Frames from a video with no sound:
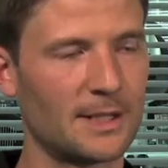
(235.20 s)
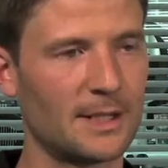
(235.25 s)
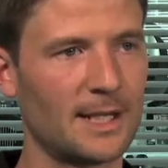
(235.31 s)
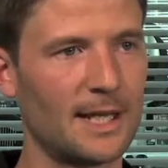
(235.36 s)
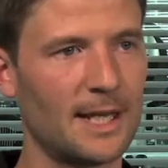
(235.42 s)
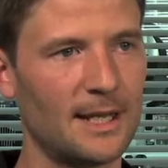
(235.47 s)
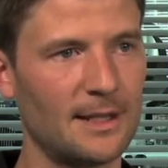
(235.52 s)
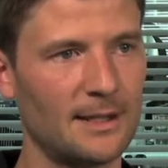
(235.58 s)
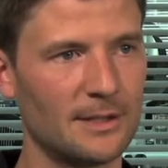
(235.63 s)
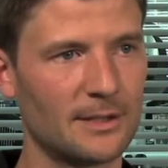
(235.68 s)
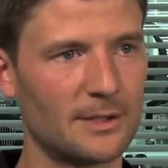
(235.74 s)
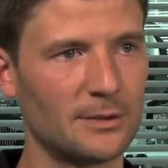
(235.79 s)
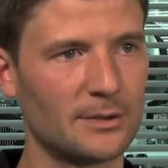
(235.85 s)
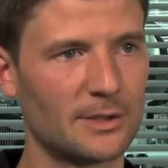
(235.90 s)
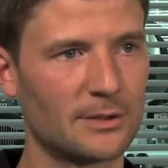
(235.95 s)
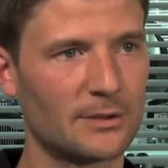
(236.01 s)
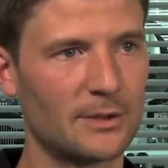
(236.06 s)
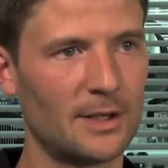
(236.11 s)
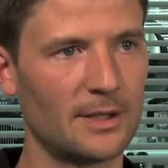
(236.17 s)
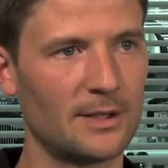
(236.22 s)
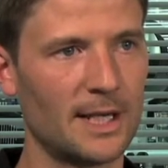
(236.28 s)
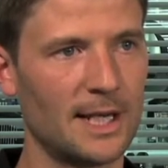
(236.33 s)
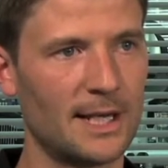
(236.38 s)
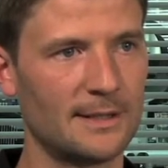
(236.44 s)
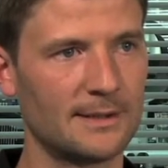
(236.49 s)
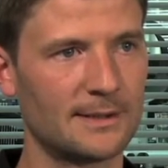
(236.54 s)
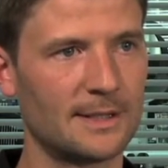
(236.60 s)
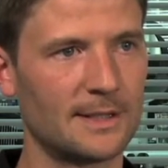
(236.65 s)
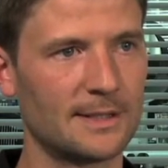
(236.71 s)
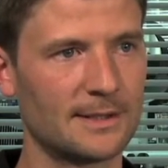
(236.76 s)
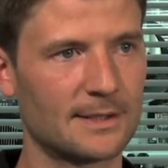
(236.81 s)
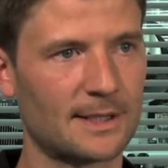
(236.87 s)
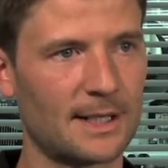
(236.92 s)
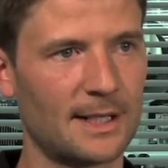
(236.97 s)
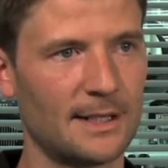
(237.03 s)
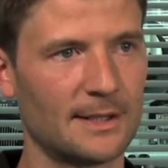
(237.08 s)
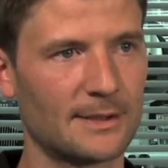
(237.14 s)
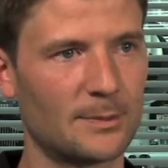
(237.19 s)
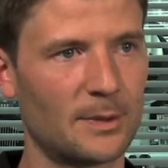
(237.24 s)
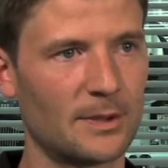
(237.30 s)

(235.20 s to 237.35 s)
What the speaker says: that the air that's used to dry your hands is as clean as